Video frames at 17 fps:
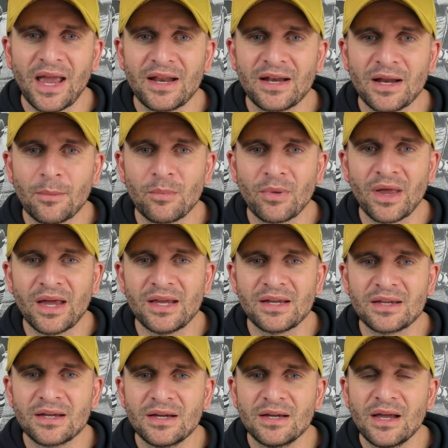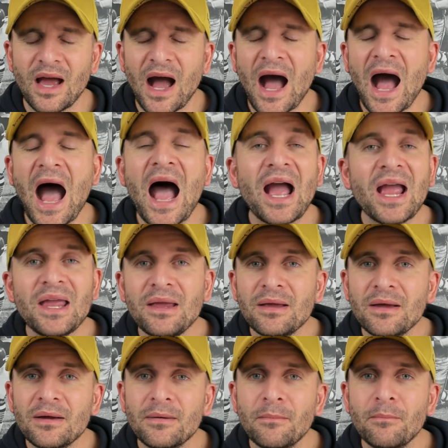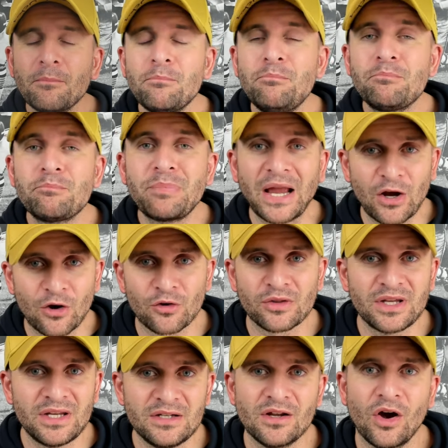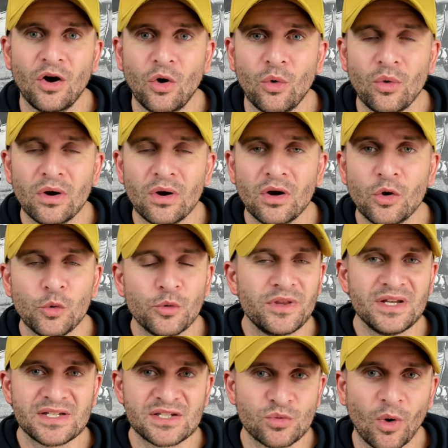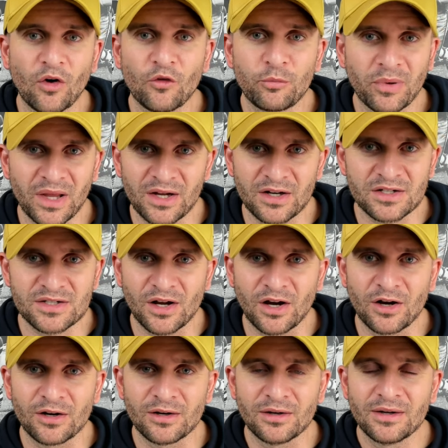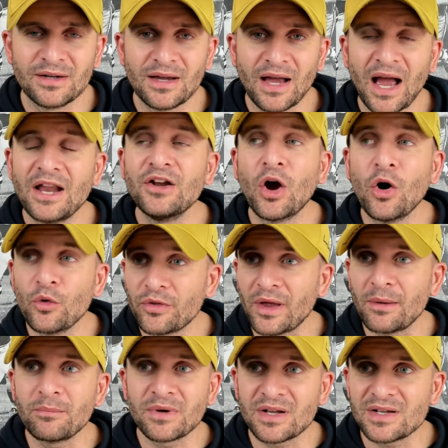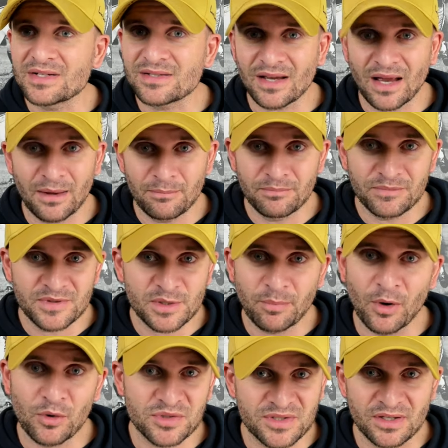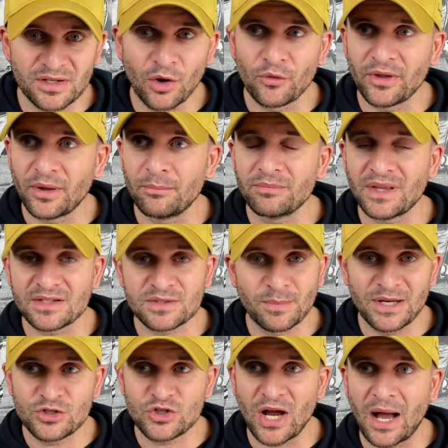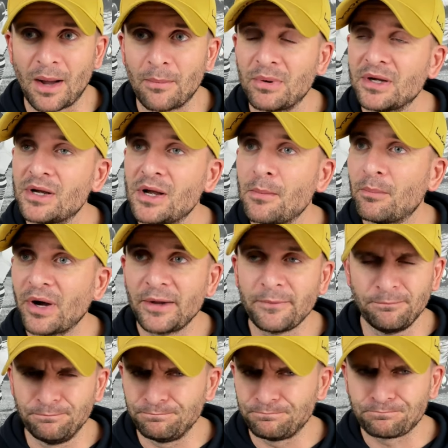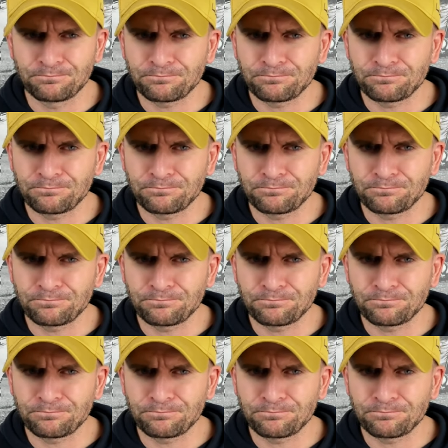and I'm like, I barely know who these twelve players are. I know them because I'm supposed to know them. That's my job. But